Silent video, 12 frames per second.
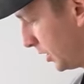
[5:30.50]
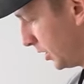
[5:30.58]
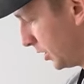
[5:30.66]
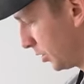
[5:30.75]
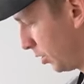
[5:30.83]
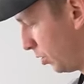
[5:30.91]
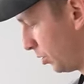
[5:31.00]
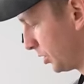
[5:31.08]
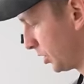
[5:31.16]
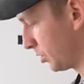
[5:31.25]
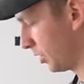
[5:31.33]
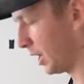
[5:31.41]
to this whole
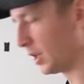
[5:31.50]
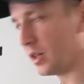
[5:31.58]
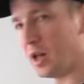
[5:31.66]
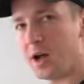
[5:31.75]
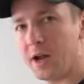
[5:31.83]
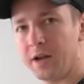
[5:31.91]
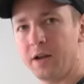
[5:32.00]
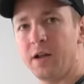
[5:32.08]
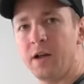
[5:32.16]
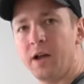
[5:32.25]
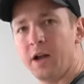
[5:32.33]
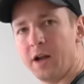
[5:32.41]
straight line
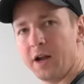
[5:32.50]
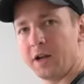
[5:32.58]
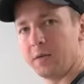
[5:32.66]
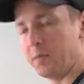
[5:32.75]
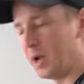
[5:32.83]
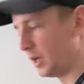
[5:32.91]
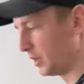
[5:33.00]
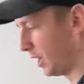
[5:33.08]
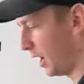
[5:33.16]
and I can make